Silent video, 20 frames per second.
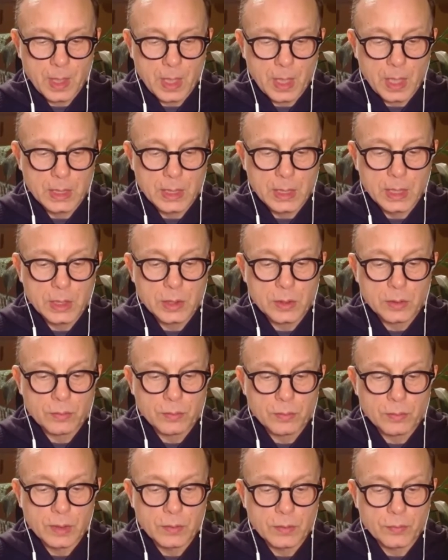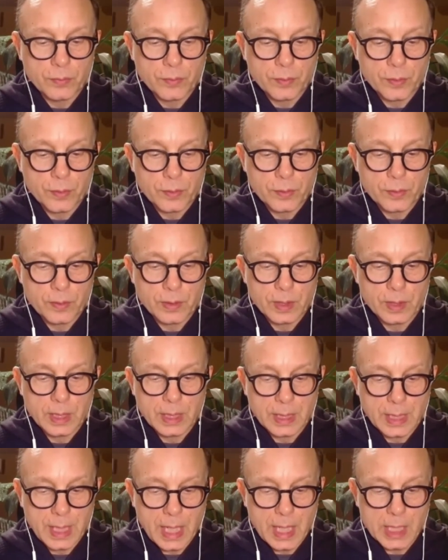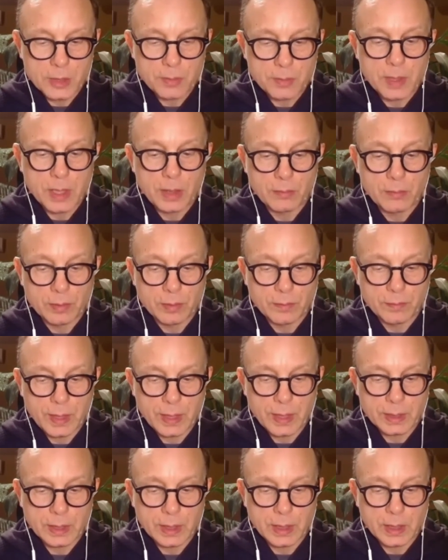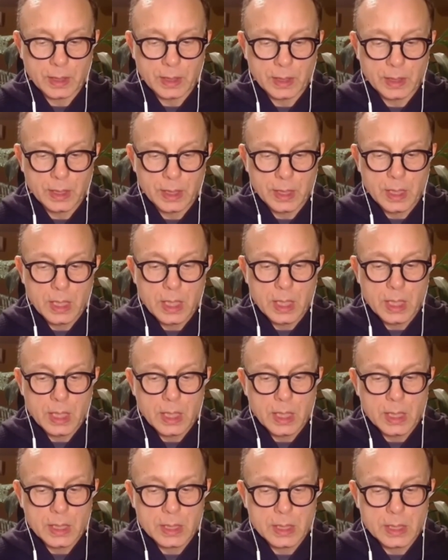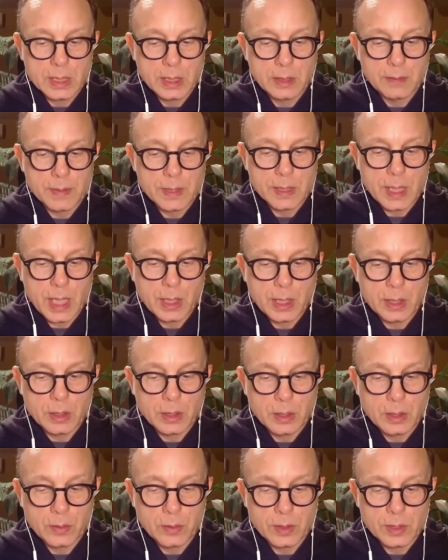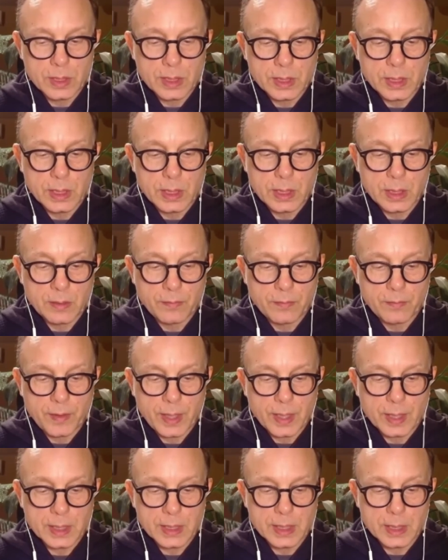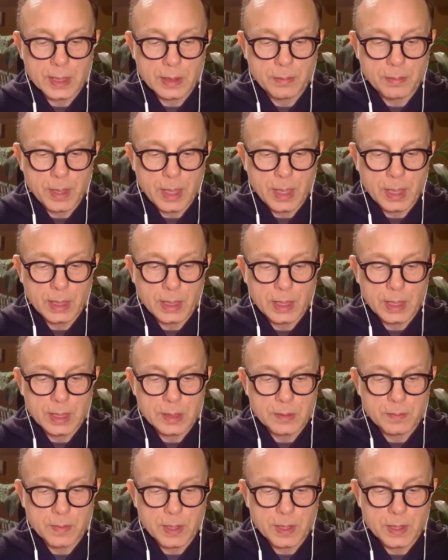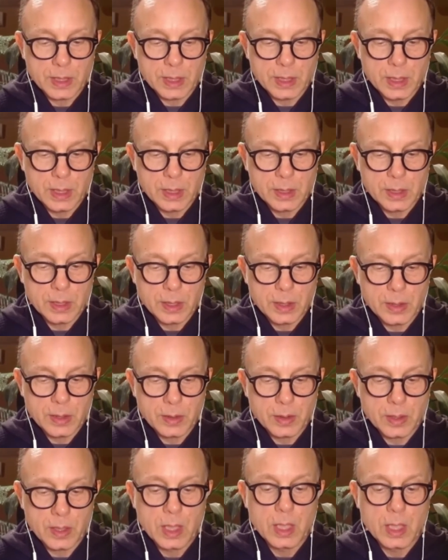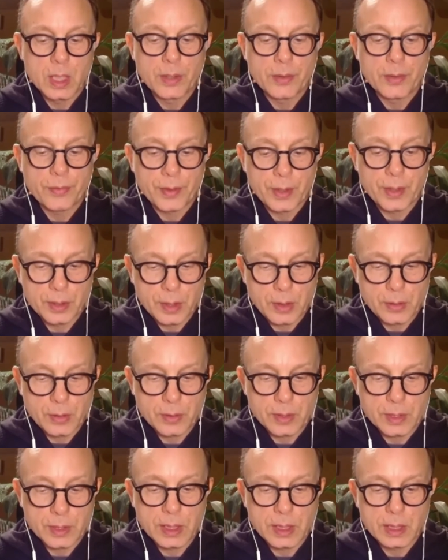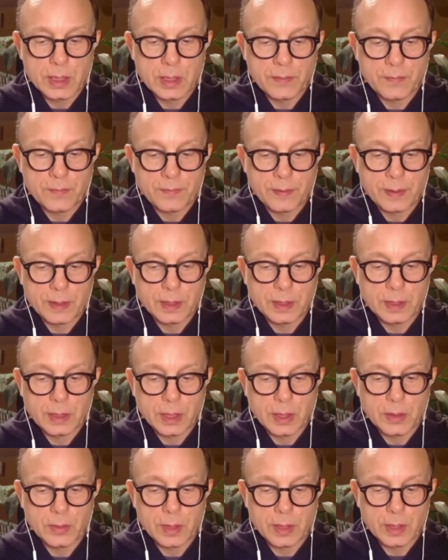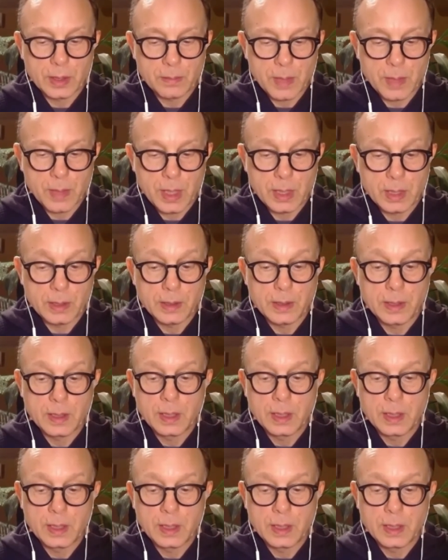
I need to read further the attachment and reflect on it. It seems that noticing the effects in the body is much easier than noticing the feeling tone in the mind.